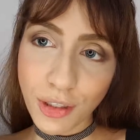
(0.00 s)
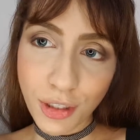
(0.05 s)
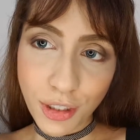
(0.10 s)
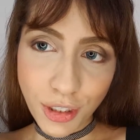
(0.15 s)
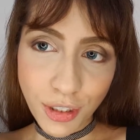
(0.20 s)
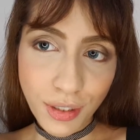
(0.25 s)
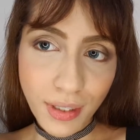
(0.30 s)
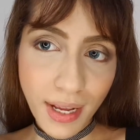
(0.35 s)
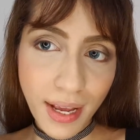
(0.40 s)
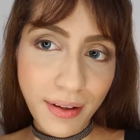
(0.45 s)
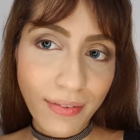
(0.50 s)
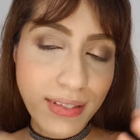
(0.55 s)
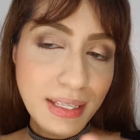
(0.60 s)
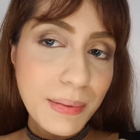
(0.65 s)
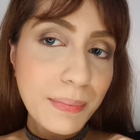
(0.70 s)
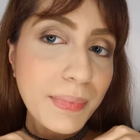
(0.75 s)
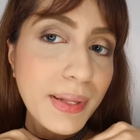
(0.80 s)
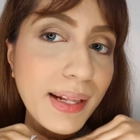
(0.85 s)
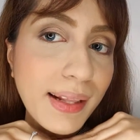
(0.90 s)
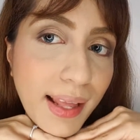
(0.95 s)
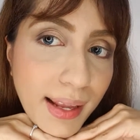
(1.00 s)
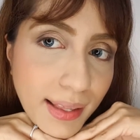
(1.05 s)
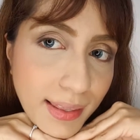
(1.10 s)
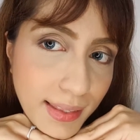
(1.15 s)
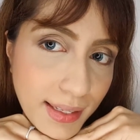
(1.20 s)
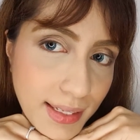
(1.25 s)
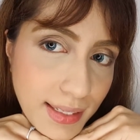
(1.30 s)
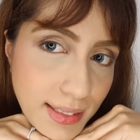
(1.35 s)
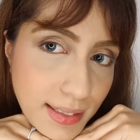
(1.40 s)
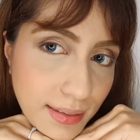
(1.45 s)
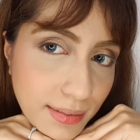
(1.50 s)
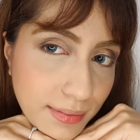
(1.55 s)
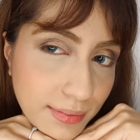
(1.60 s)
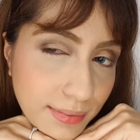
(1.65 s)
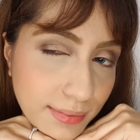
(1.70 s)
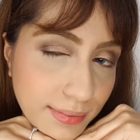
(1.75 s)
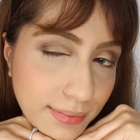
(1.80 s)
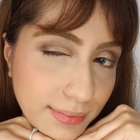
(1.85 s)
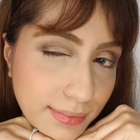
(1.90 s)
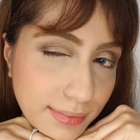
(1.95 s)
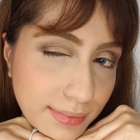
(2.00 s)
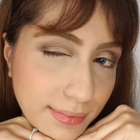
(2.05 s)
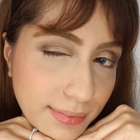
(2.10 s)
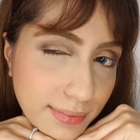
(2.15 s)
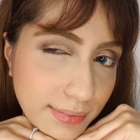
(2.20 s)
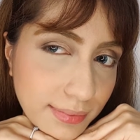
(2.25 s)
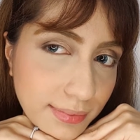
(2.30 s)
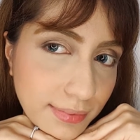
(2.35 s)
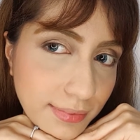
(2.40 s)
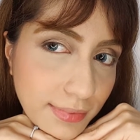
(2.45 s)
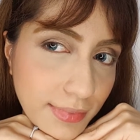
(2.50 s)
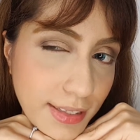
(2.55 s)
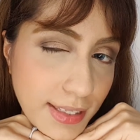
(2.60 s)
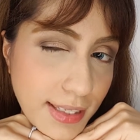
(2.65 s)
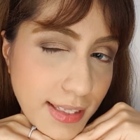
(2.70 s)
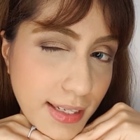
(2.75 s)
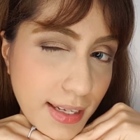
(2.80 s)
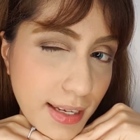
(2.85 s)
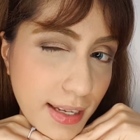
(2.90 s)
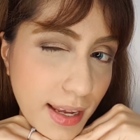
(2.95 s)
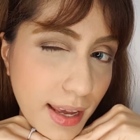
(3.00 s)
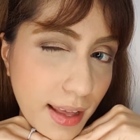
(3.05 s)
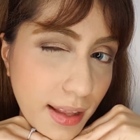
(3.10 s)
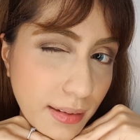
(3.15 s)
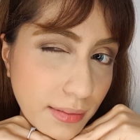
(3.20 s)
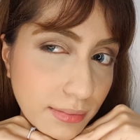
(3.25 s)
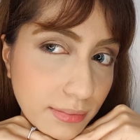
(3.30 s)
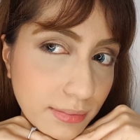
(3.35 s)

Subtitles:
you should have something like this. See that?